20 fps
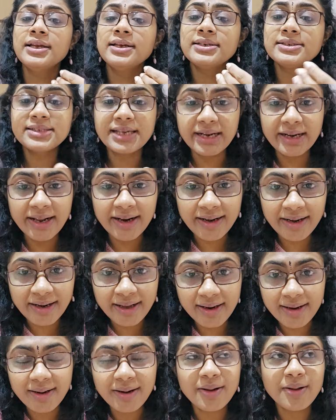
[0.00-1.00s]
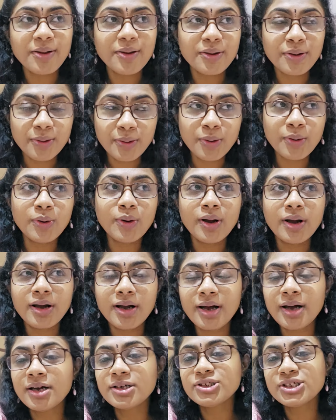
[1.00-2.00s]
Said and done, you know,
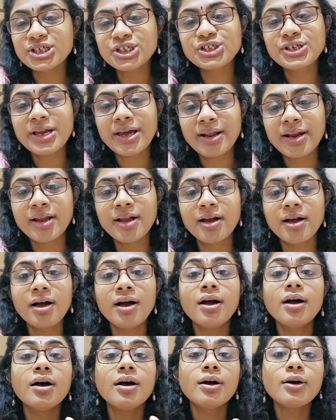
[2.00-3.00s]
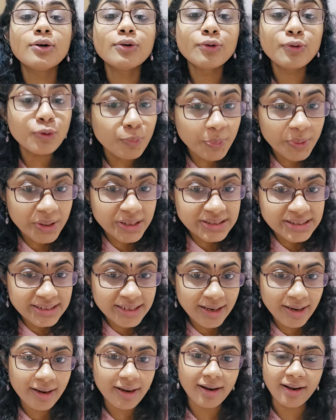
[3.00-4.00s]
just sharing a too
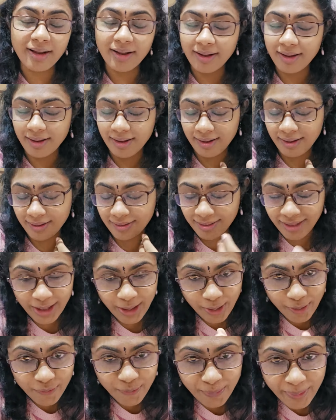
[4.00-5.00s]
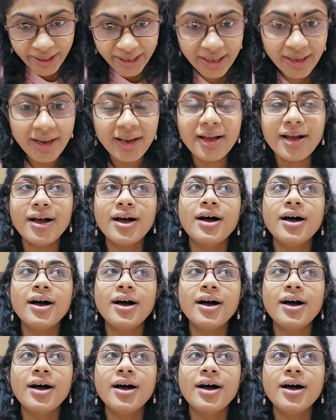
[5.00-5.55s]
personal thing of mine.